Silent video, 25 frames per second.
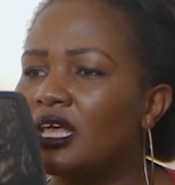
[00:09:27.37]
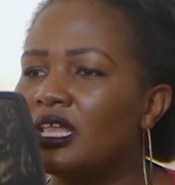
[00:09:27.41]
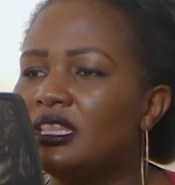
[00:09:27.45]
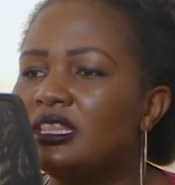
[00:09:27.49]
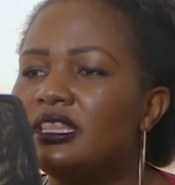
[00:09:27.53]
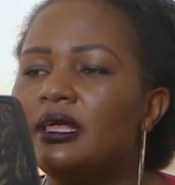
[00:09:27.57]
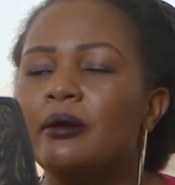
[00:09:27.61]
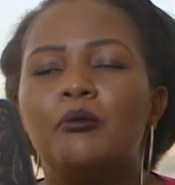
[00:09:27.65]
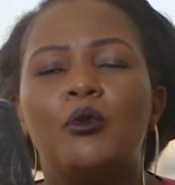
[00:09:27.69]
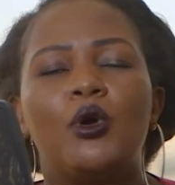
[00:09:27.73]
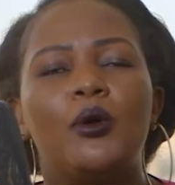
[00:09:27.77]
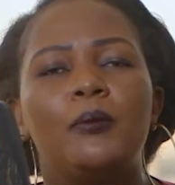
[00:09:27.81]

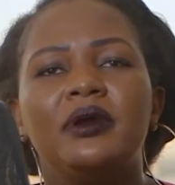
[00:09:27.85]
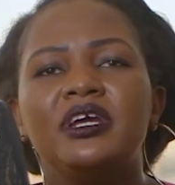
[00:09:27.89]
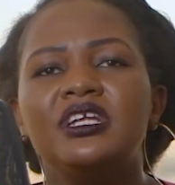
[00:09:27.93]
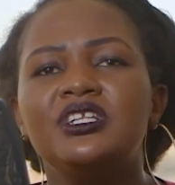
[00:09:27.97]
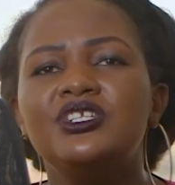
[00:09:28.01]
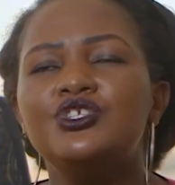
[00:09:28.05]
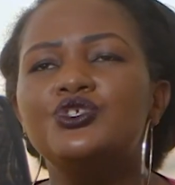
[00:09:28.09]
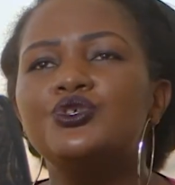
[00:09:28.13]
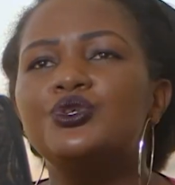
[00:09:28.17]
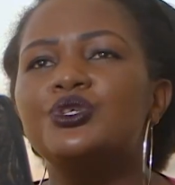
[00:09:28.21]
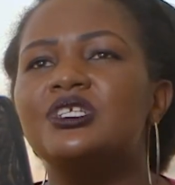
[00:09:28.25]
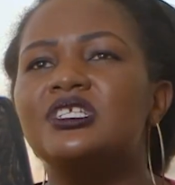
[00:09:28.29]
The
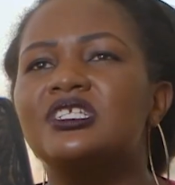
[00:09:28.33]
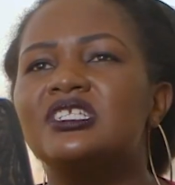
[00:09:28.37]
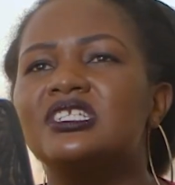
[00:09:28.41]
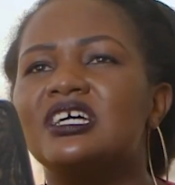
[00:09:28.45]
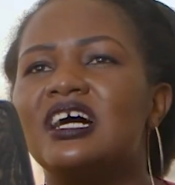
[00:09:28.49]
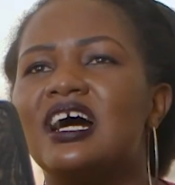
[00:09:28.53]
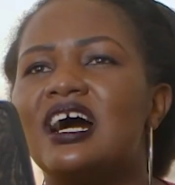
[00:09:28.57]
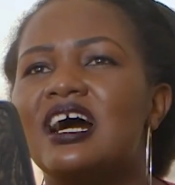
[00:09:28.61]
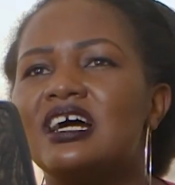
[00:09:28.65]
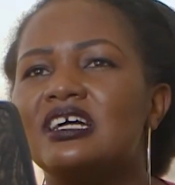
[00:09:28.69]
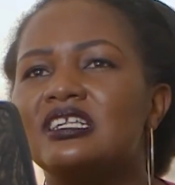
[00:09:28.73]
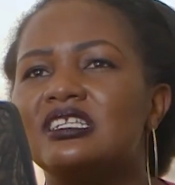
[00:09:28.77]
moment you
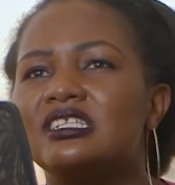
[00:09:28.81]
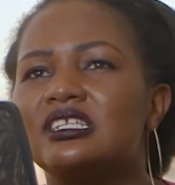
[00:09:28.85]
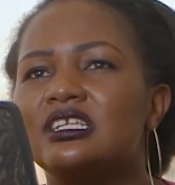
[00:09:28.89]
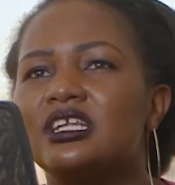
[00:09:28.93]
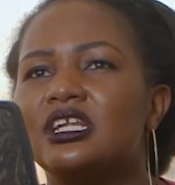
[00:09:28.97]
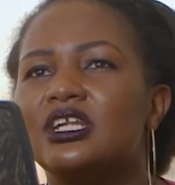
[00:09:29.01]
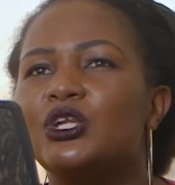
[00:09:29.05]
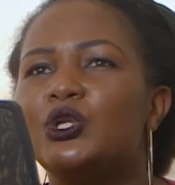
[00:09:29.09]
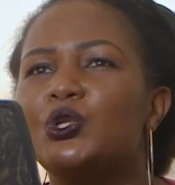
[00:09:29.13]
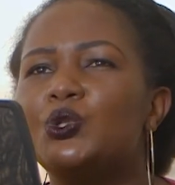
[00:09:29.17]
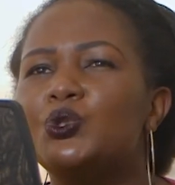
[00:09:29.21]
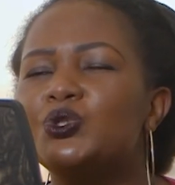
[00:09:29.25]
start
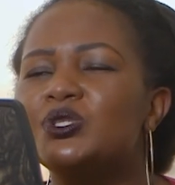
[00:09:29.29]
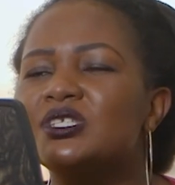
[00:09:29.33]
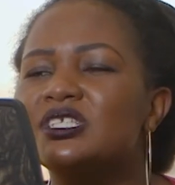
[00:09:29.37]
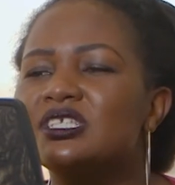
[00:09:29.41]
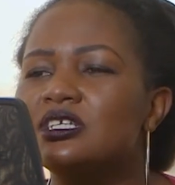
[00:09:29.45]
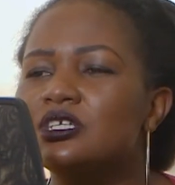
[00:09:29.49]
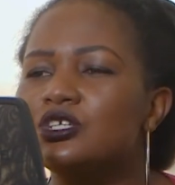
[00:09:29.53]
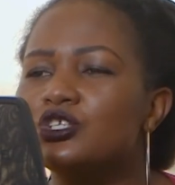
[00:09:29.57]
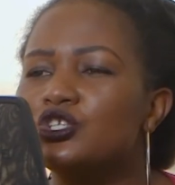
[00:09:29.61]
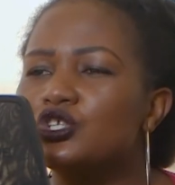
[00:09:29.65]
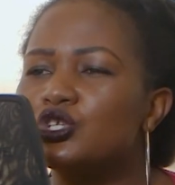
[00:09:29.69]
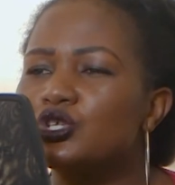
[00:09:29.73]

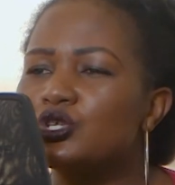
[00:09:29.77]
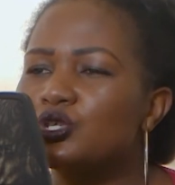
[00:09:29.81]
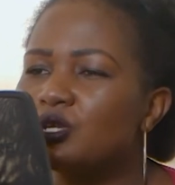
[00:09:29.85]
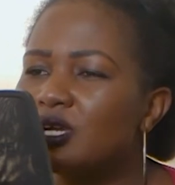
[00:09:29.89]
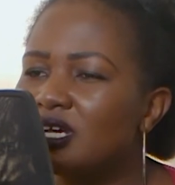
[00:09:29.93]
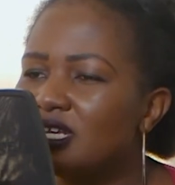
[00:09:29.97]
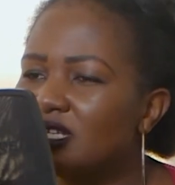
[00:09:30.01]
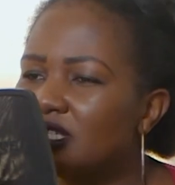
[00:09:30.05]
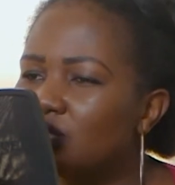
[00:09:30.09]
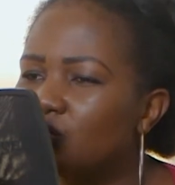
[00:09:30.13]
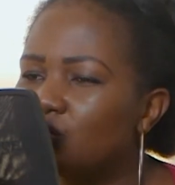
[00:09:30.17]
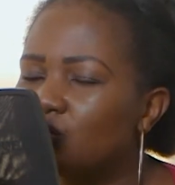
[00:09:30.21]
losing
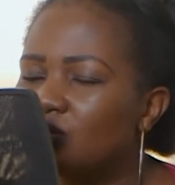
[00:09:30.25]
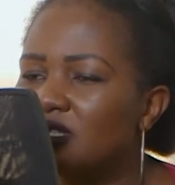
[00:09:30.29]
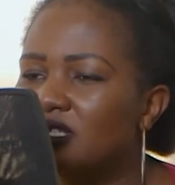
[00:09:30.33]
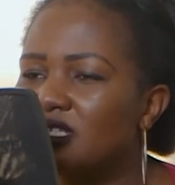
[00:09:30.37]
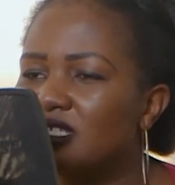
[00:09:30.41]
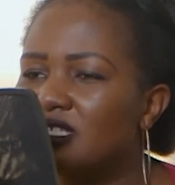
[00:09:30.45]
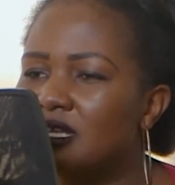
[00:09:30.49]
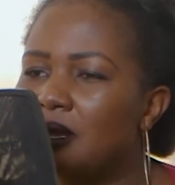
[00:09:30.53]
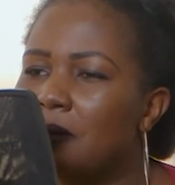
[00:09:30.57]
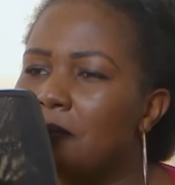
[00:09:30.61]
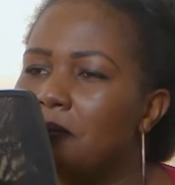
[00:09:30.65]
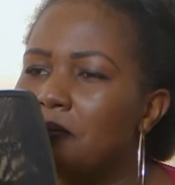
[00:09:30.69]
trust on
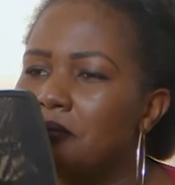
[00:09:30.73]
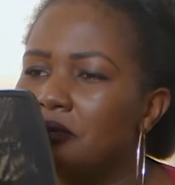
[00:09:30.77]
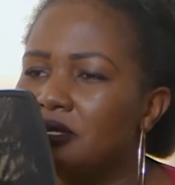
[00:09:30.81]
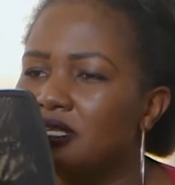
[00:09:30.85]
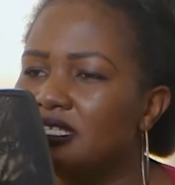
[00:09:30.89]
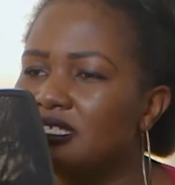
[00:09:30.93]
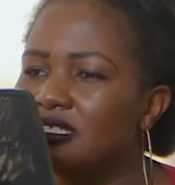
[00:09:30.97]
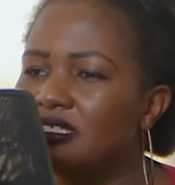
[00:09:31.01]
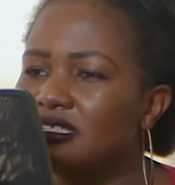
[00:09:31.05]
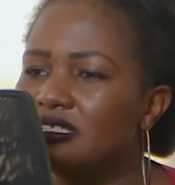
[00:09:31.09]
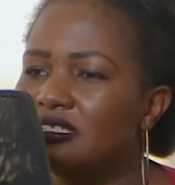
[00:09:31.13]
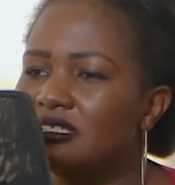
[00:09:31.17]

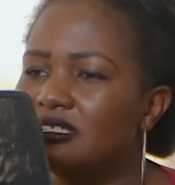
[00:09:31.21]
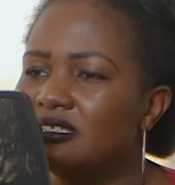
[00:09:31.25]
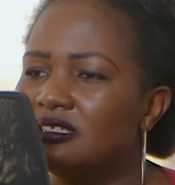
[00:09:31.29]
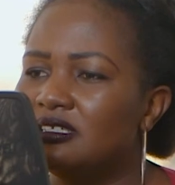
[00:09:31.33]
somebody,